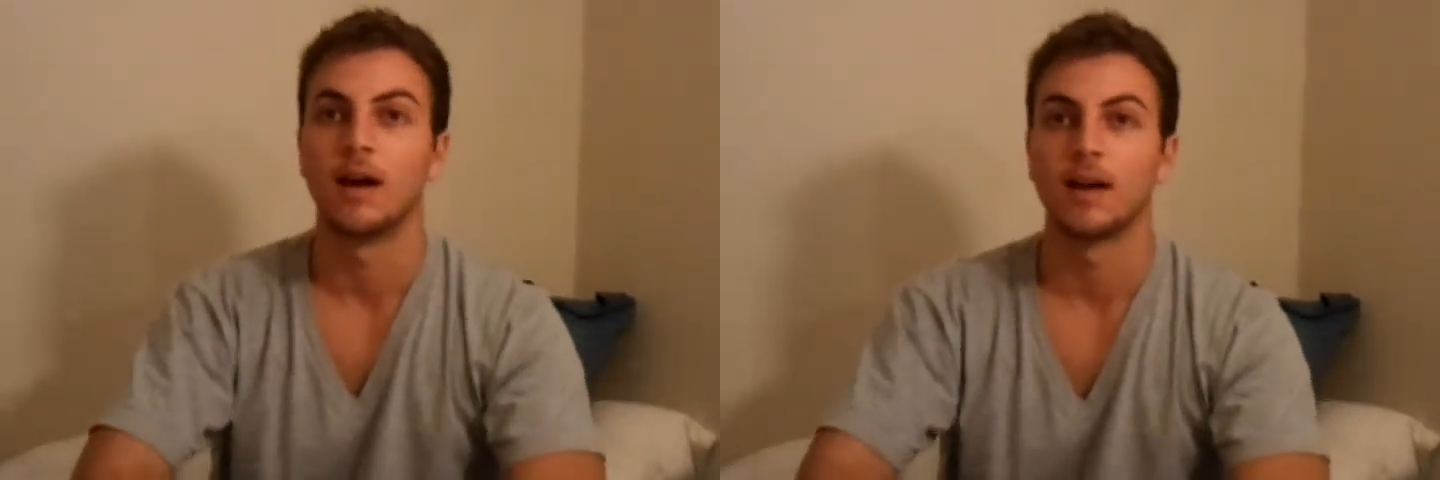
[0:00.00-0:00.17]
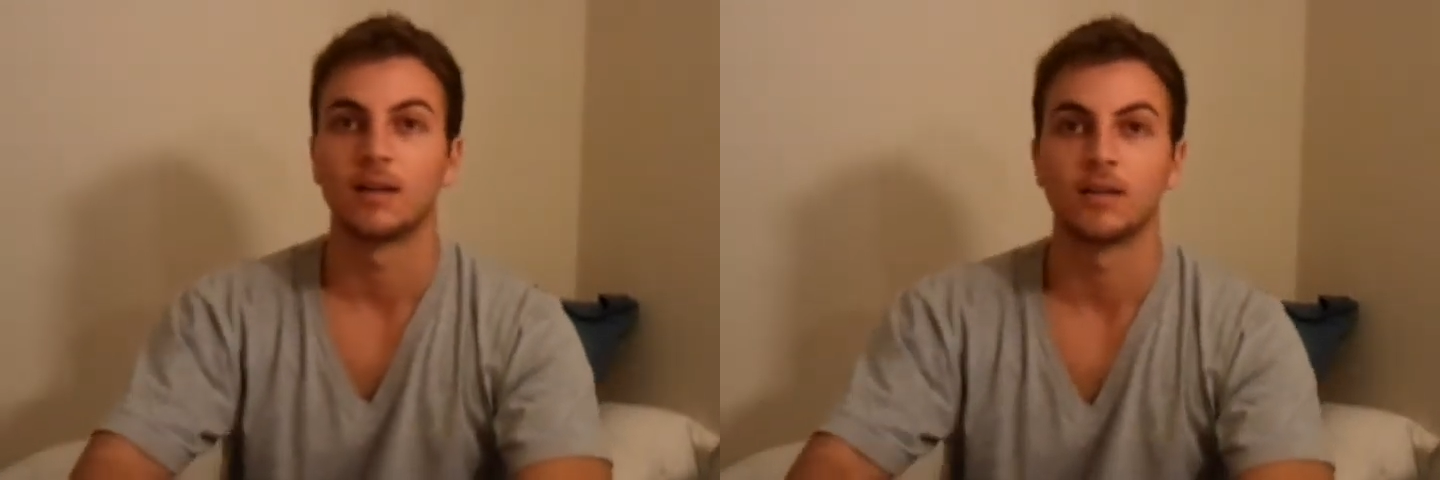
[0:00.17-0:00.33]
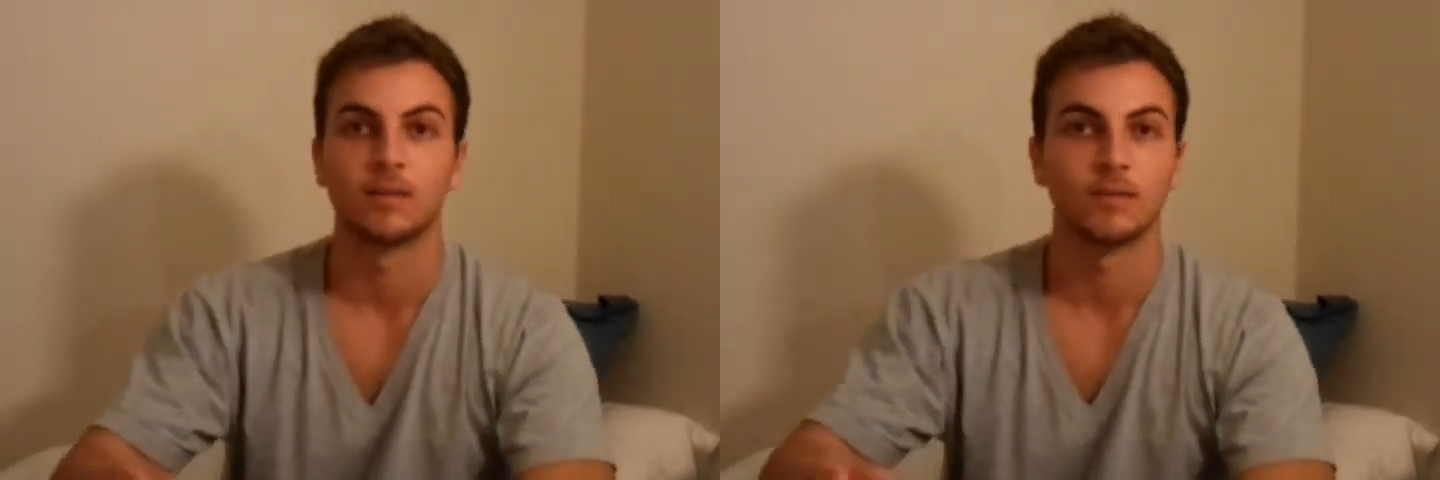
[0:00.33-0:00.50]

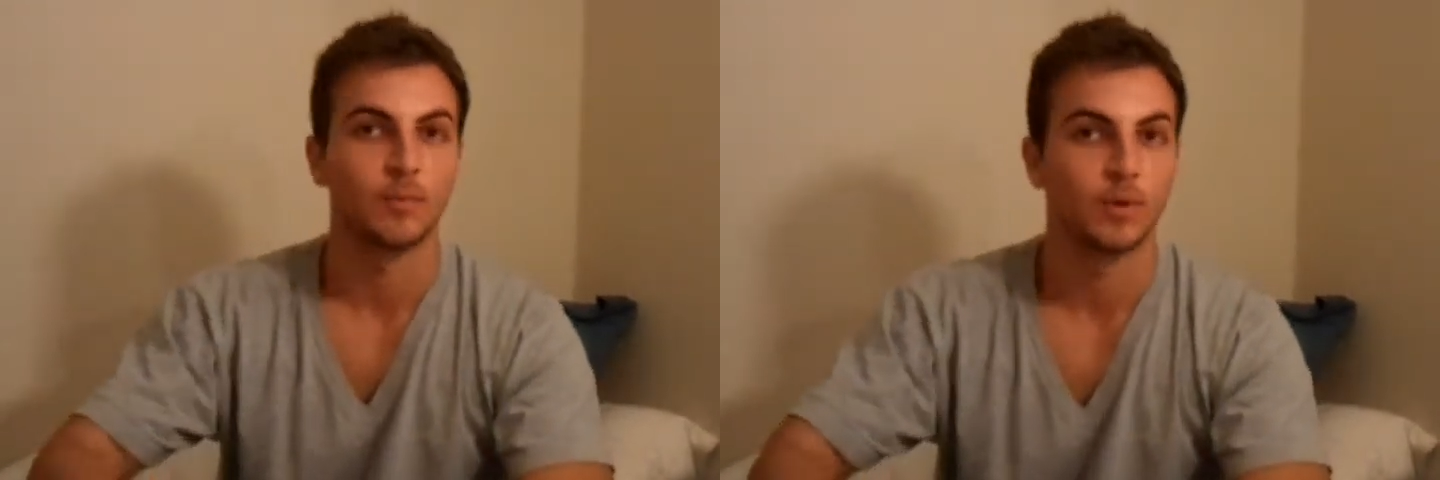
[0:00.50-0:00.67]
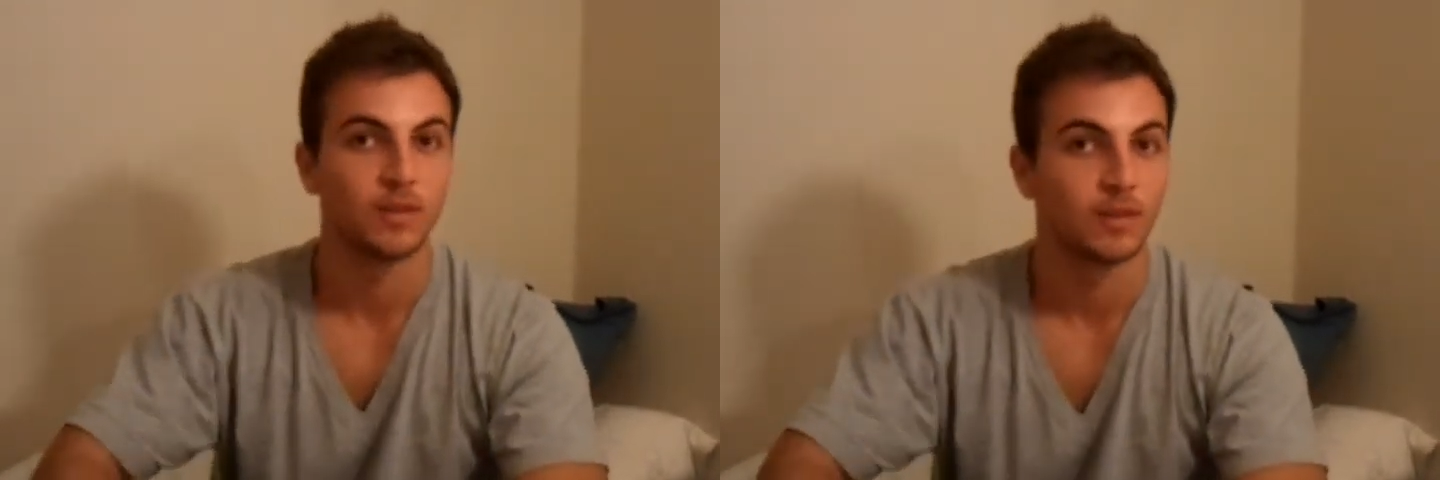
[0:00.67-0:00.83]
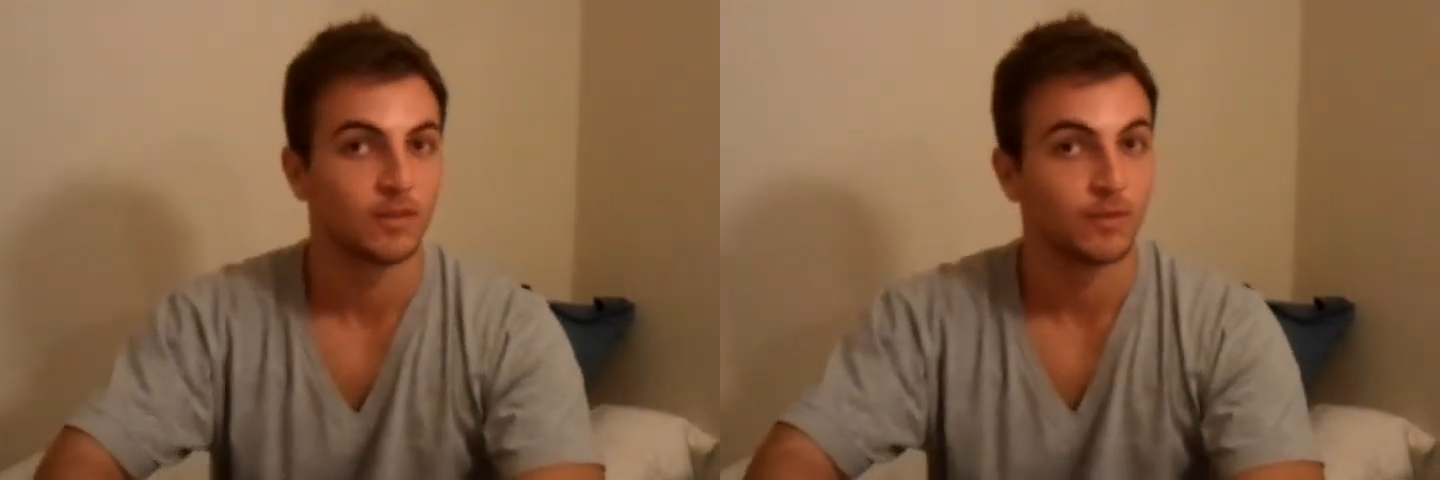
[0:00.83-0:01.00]
I can
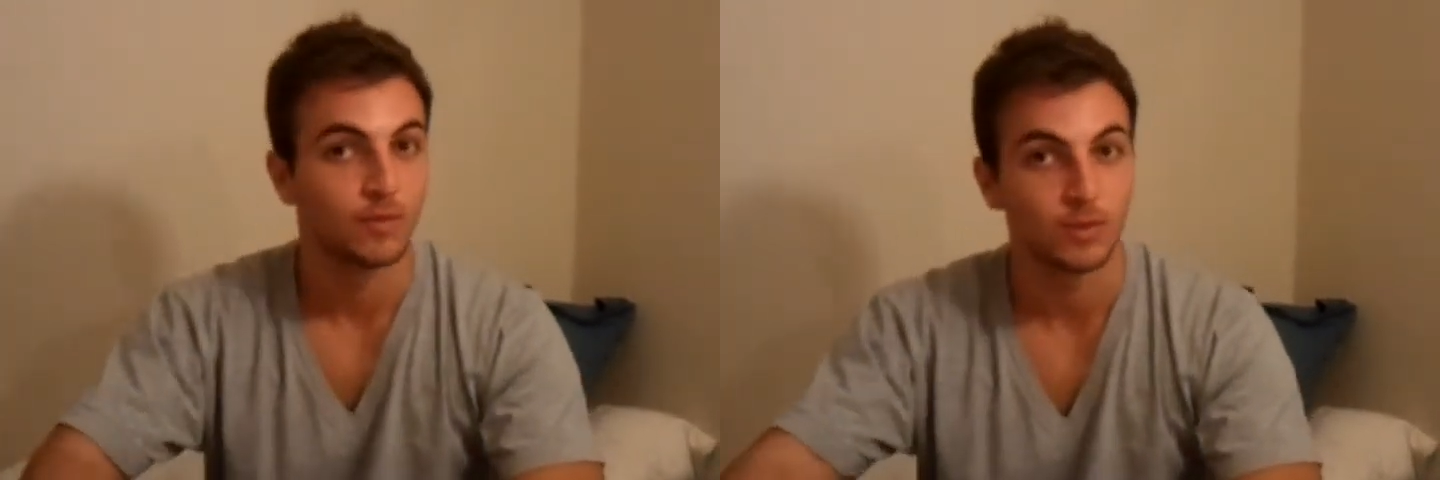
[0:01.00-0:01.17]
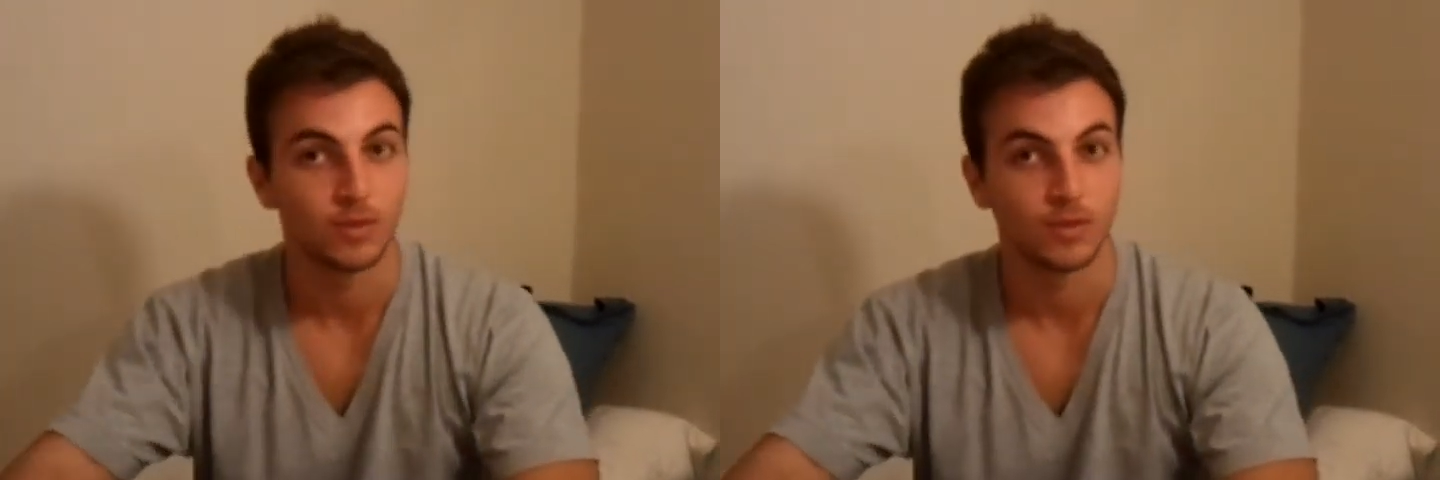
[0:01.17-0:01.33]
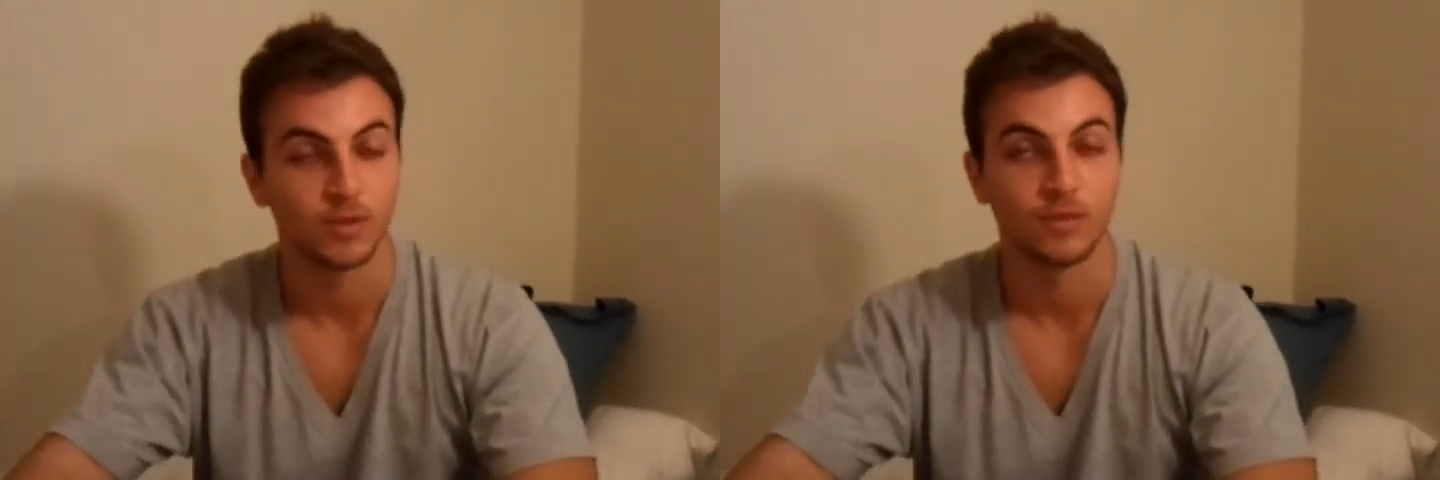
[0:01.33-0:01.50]
predict the
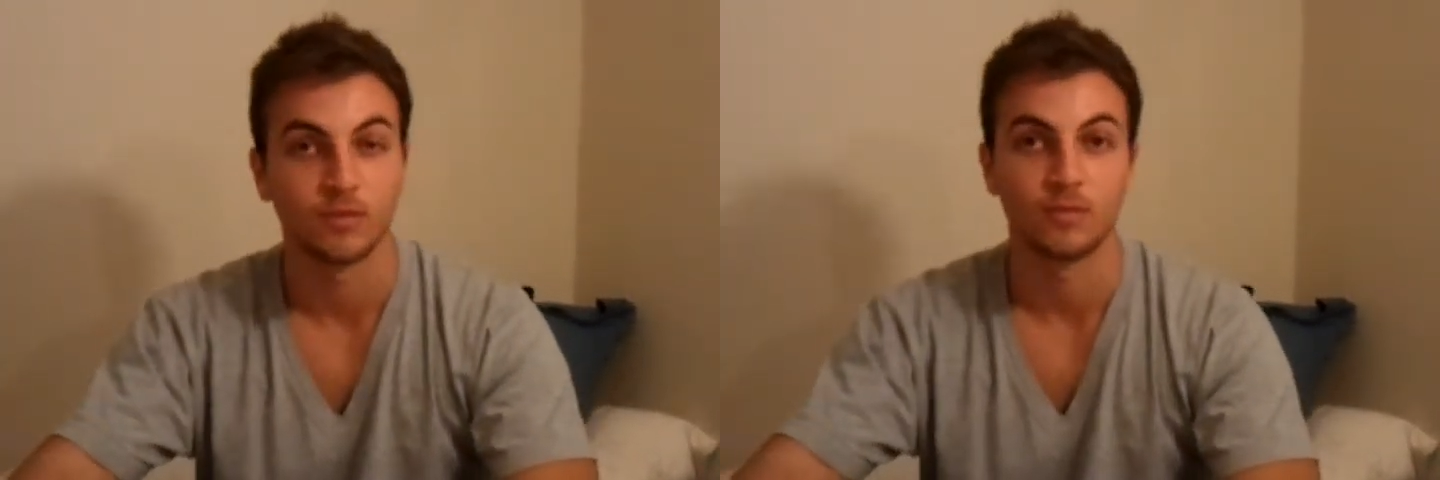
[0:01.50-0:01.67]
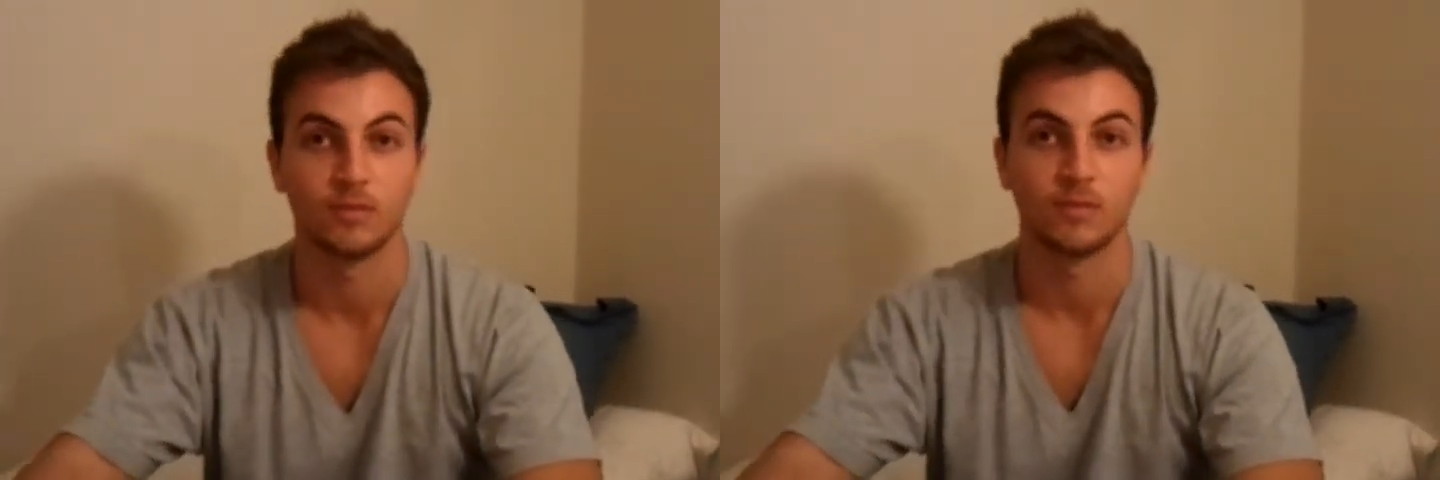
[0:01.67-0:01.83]
future of,